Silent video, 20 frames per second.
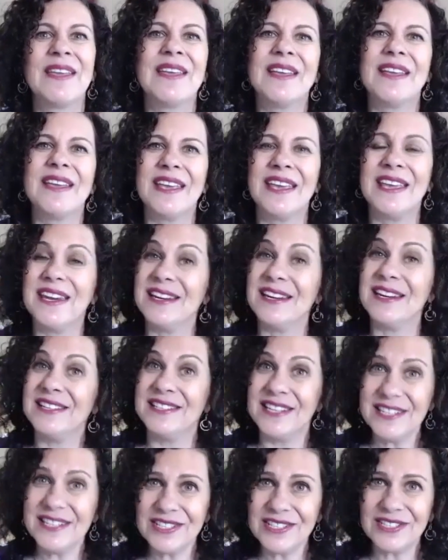In a
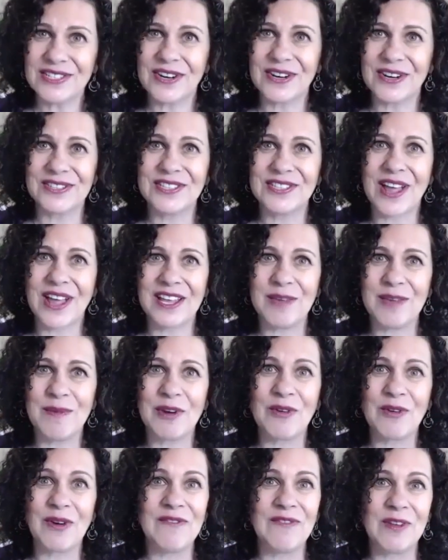DigiStars documentary
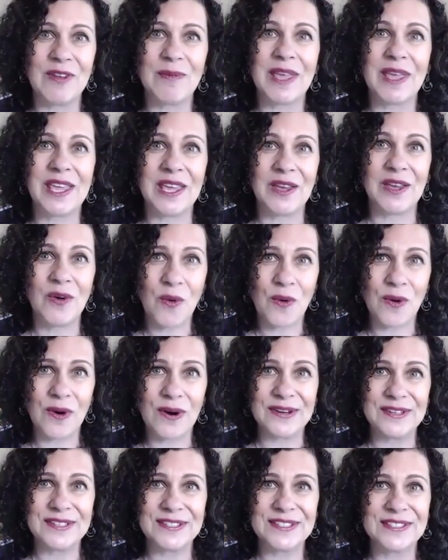filmmaking
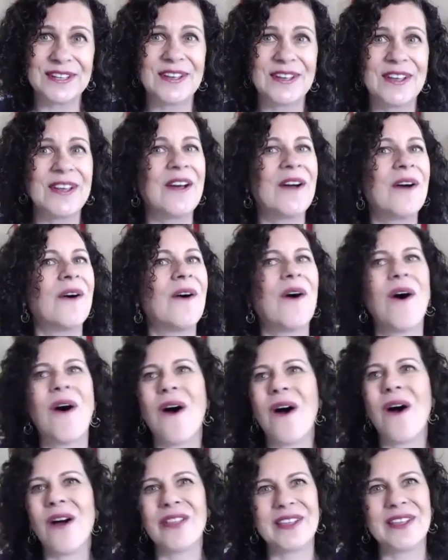course,
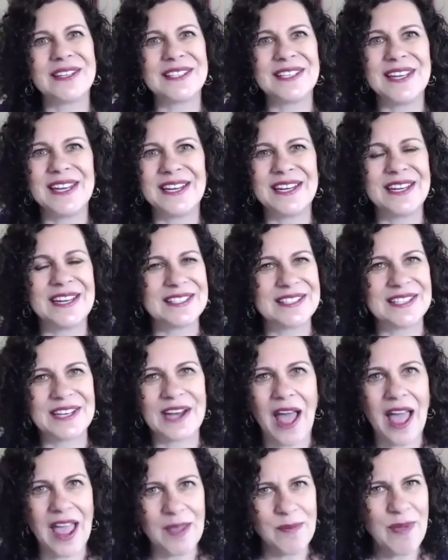all that's needed is an
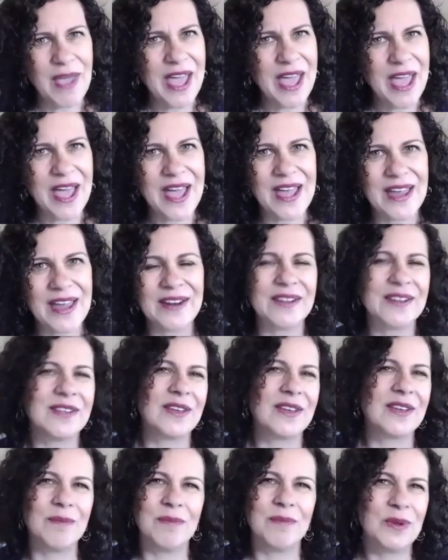iPad,
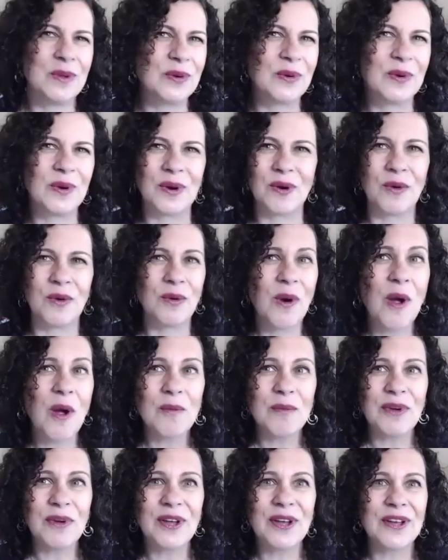computer or
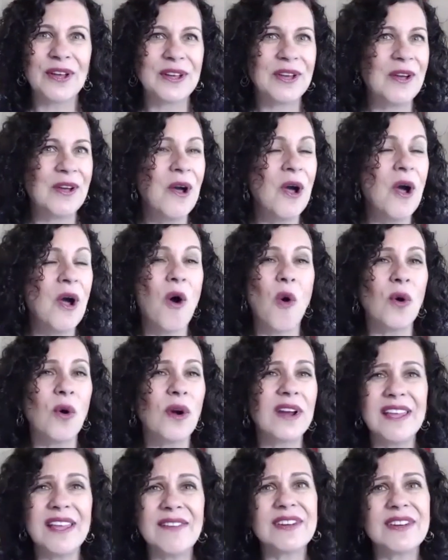Chromebook, or
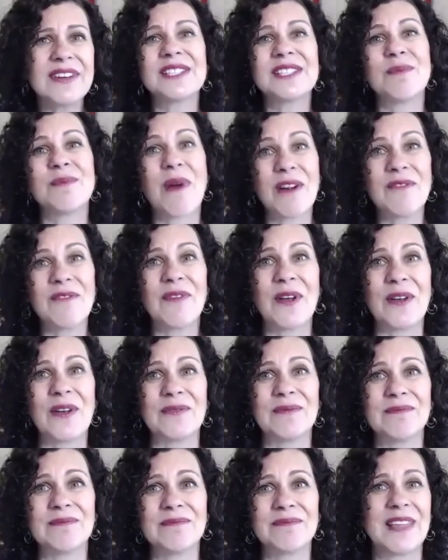even a smartphone
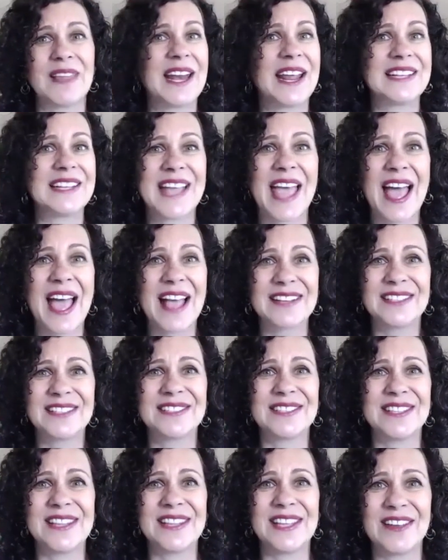that has access to
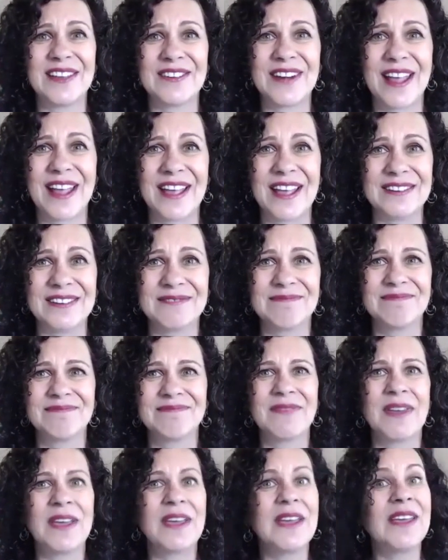the internet,
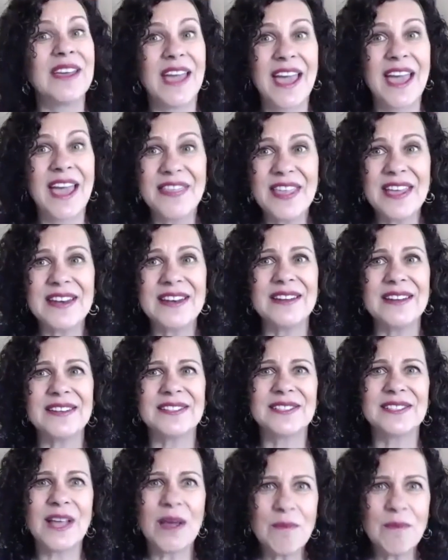and then
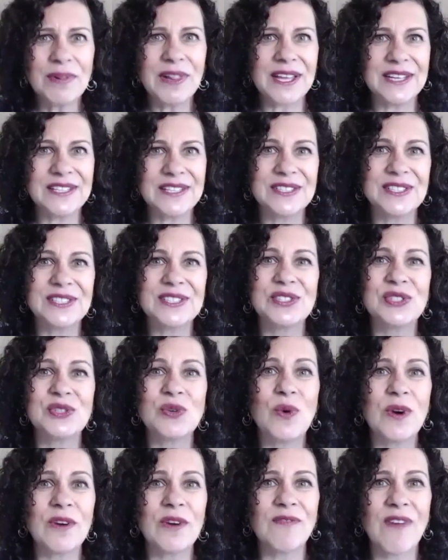some place to store
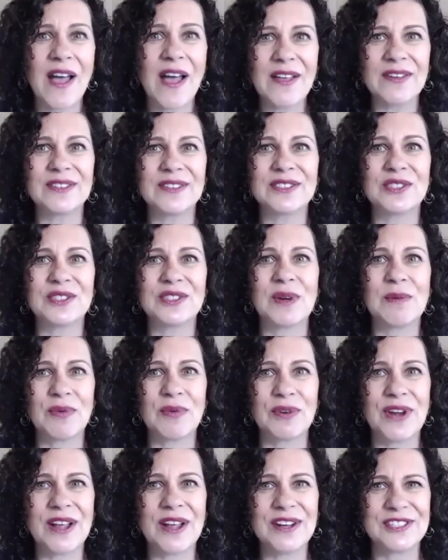files during
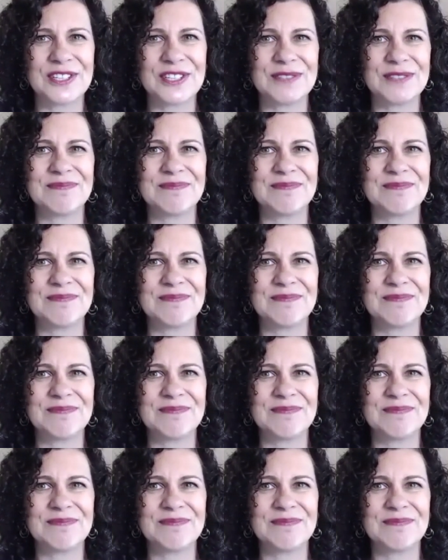production.